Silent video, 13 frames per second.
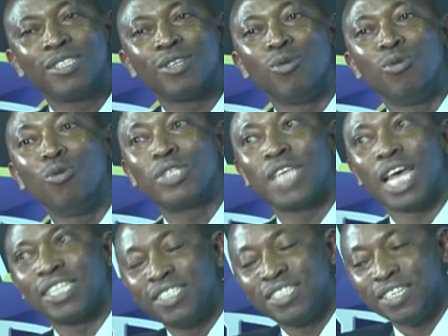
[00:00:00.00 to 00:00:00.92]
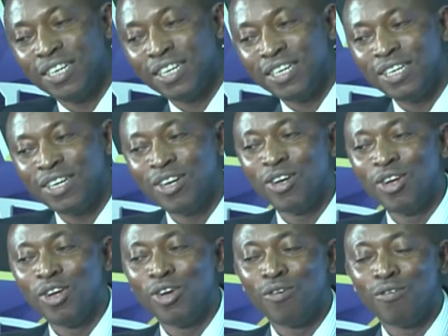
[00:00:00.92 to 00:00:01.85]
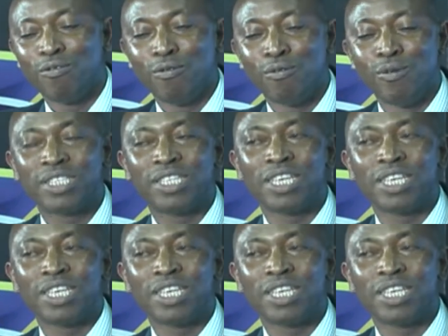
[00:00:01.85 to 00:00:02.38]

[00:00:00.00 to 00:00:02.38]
looked at it again with